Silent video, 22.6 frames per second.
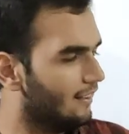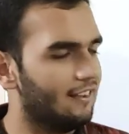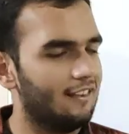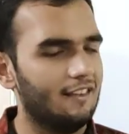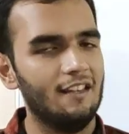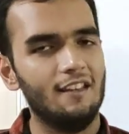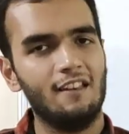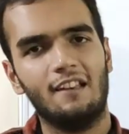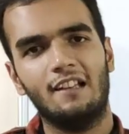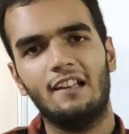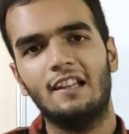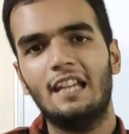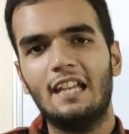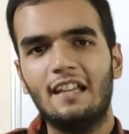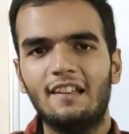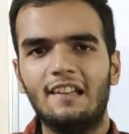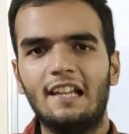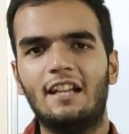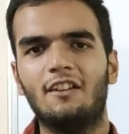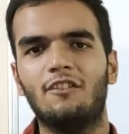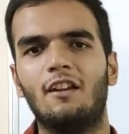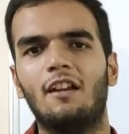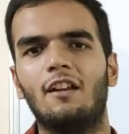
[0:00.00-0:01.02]
these
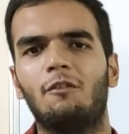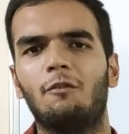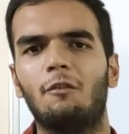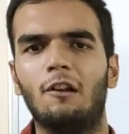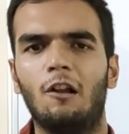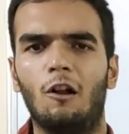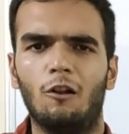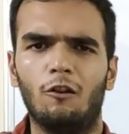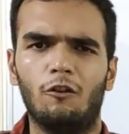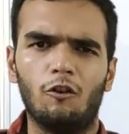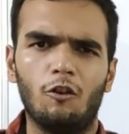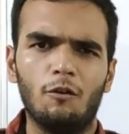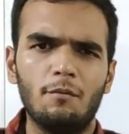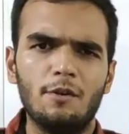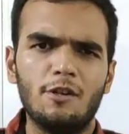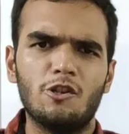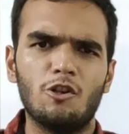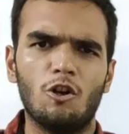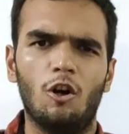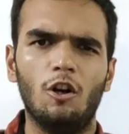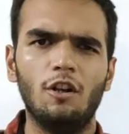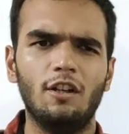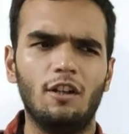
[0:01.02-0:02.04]
lectures will also be
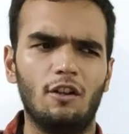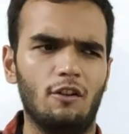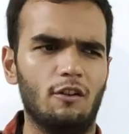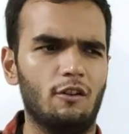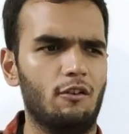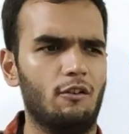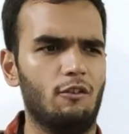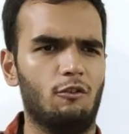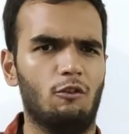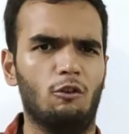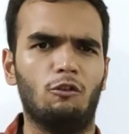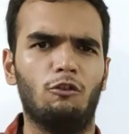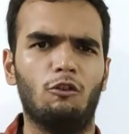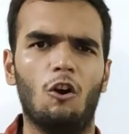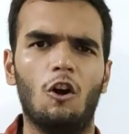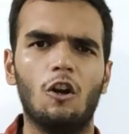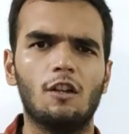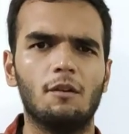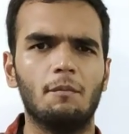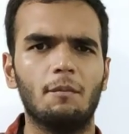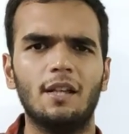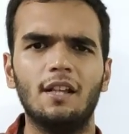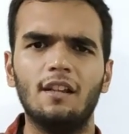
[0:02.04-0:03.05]
short. So
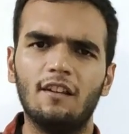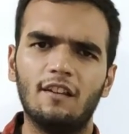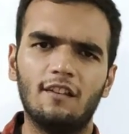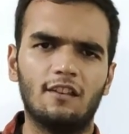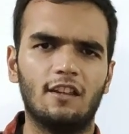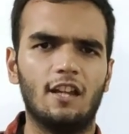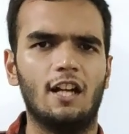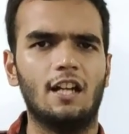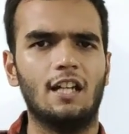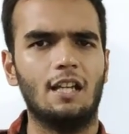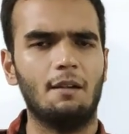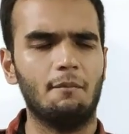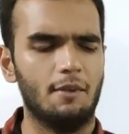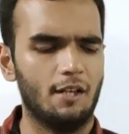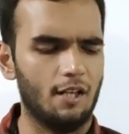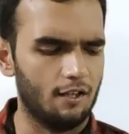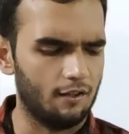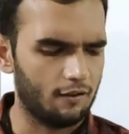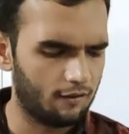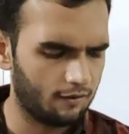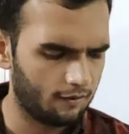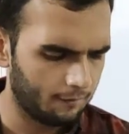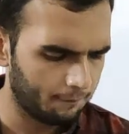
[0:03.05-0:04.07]
short means 30
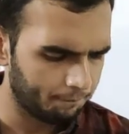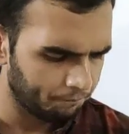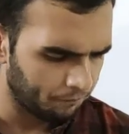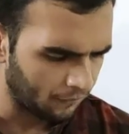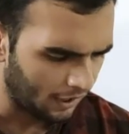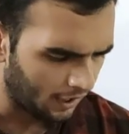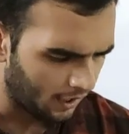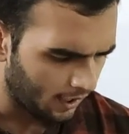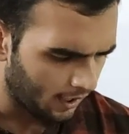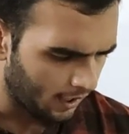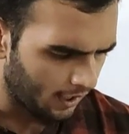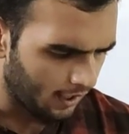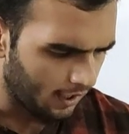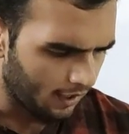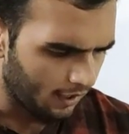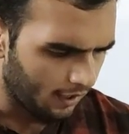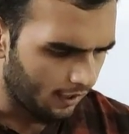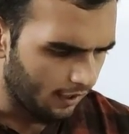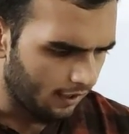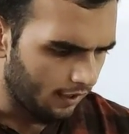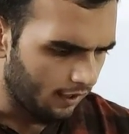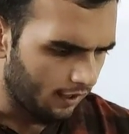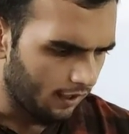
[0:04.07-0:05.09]
minutes.
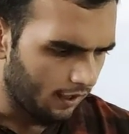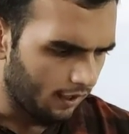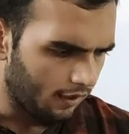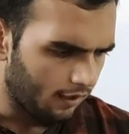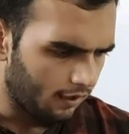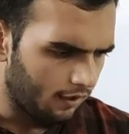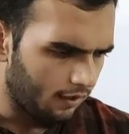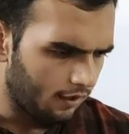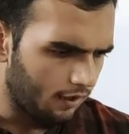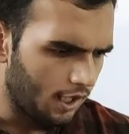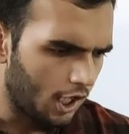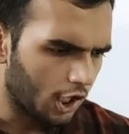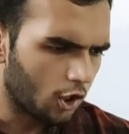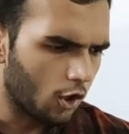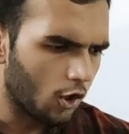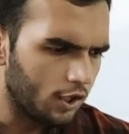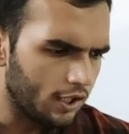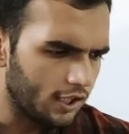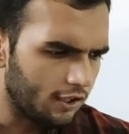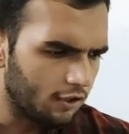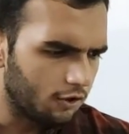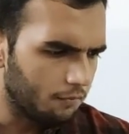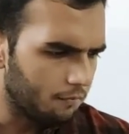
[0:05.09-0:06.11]

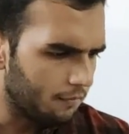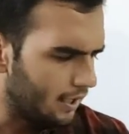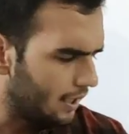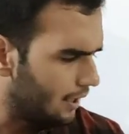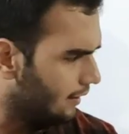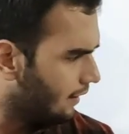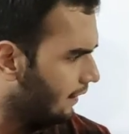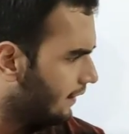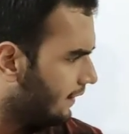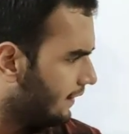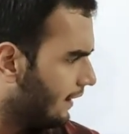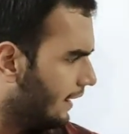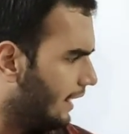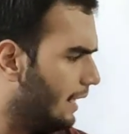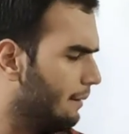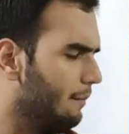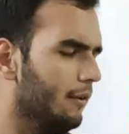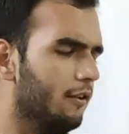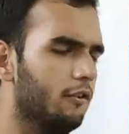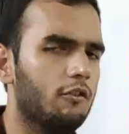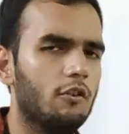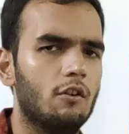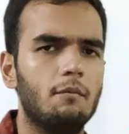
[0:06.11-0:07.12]
According to me, this
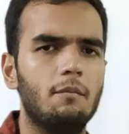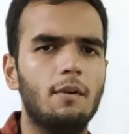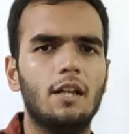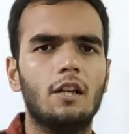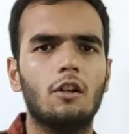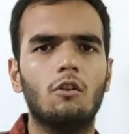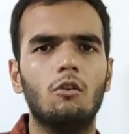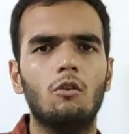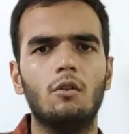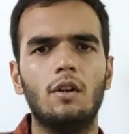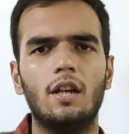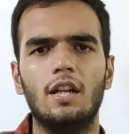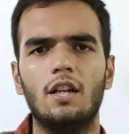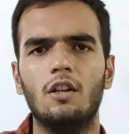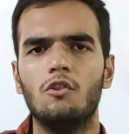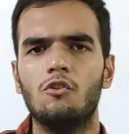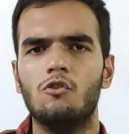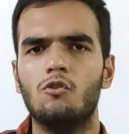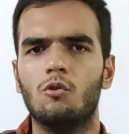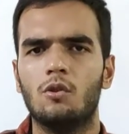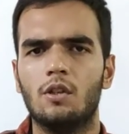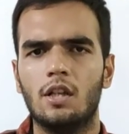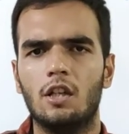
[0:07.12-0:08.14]
syllabus should be included in
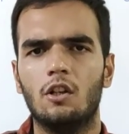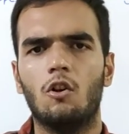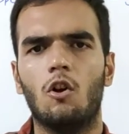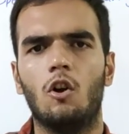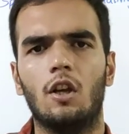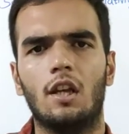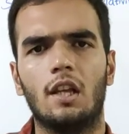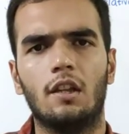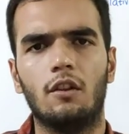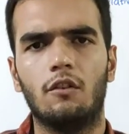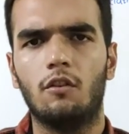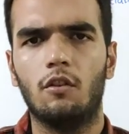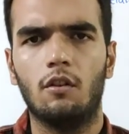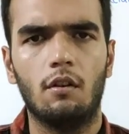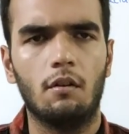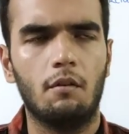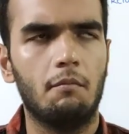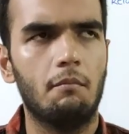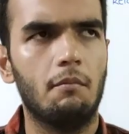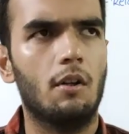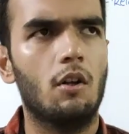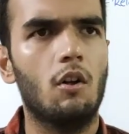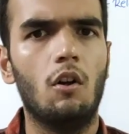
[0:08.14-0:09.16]
junior college,
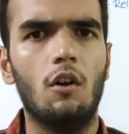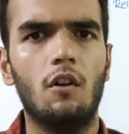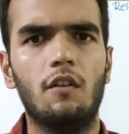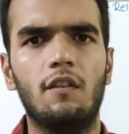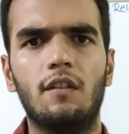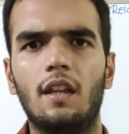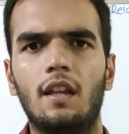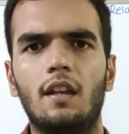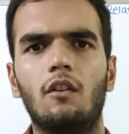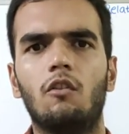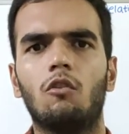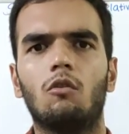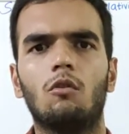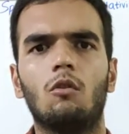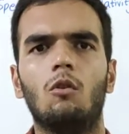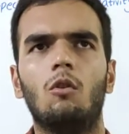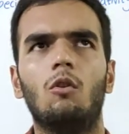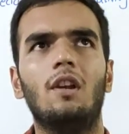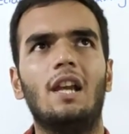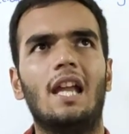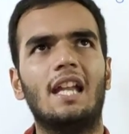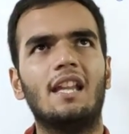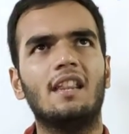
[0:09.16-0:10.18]
because there is
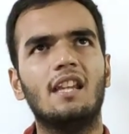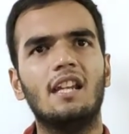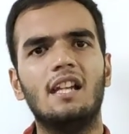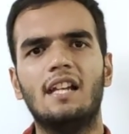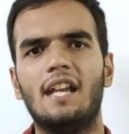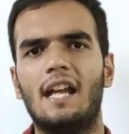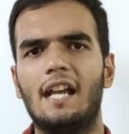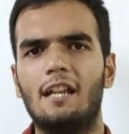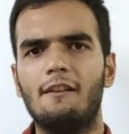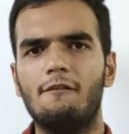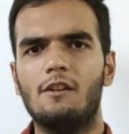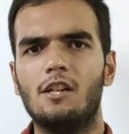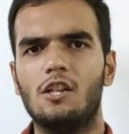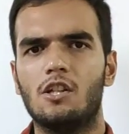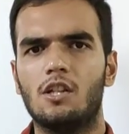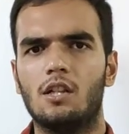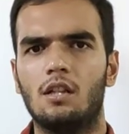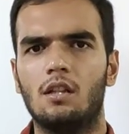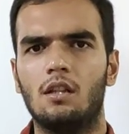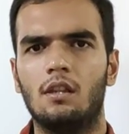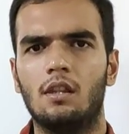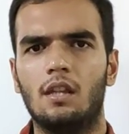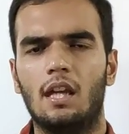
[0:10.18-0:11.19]
no lengthy
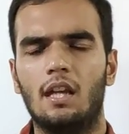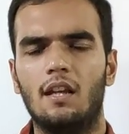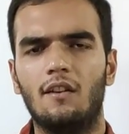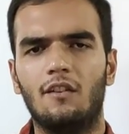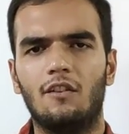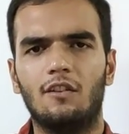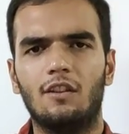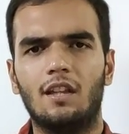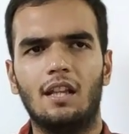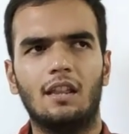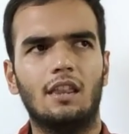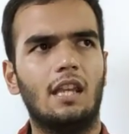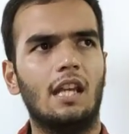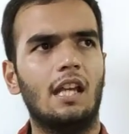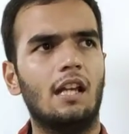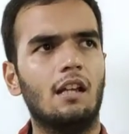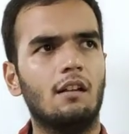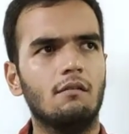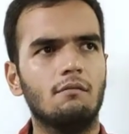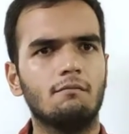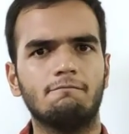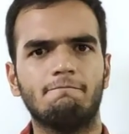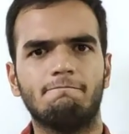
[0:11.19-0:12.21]
derivation, there is
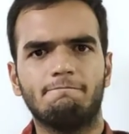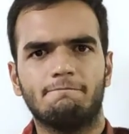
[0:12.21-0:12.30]
nothing